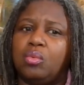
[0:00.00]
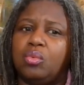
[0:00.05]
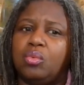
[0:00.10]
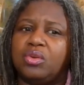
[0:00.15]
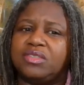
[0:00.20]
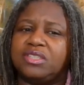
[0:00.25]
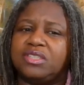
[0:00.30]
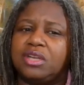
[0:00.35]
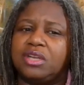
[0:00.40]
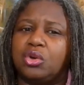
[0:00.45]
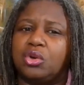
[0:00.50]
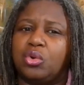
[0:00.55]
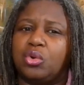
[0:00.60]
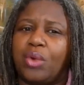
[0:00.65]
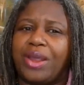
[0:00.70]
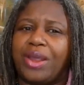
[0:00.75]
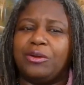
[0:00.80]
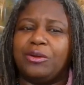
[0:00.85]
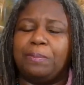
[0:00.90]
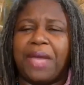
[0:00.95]
was it a
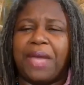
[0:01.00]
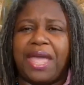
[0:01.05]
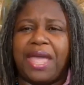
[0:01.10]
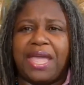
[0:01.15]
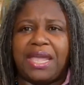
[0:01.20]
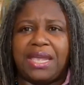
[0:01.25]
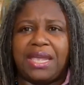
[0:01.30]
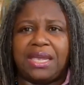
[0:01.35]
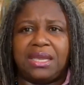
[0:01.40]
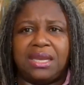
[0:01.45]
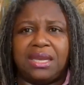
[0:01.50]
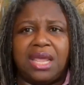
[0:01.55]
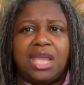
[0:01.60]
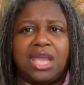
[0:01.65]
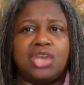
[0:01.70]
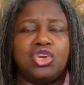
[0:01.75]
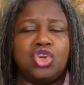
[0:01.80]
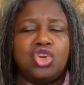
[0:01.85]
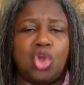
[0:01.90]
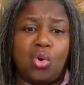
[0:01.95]
greater pain
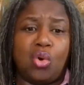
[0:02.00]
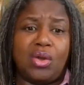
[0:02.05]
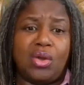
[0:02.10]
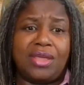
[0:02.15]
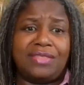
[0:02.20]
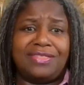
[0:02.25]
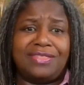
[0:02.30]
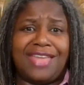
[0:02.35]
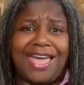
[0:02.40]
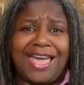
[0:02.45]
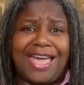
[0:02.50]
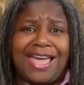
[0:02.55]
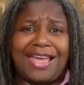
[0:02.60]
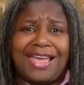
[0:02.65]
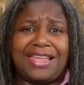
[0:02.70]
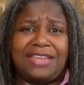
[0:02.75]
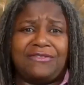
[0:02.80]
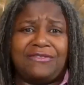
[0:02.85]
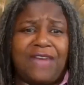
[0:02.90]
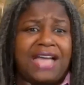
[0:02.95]
in knowing
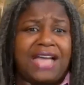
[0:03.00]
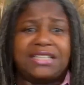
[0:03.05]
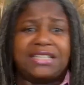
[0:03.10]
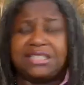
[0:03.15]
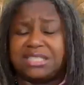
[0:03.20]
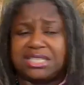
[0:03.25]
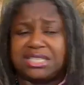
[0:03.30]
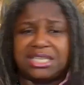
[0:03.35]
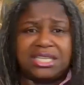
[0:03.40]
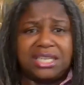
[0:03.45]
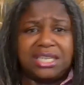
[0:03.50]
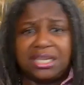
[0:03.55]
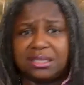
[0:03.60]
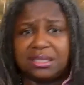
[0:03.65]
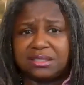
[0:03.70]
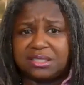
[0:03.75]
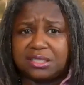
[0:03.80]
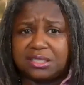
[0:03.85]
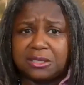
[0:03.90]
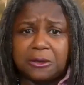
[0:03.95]
that if I
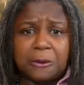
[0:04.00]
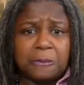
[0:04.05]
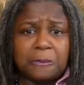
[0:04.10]
didn't